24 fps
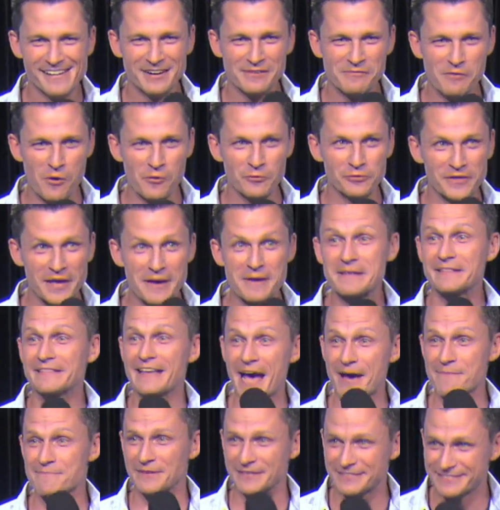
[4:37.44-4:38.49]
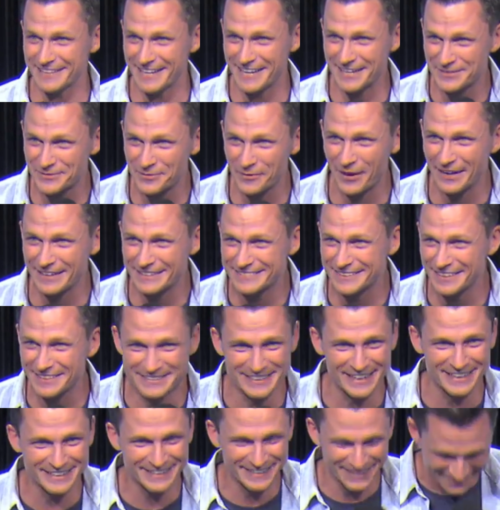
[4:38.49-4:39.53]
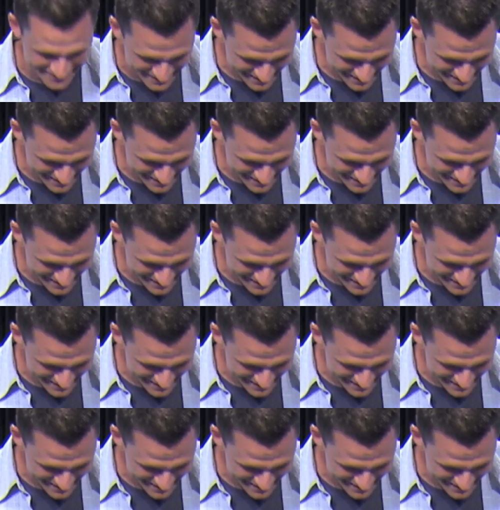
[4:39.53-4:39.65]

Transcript: Won't make that mistake twice, I'll tell you.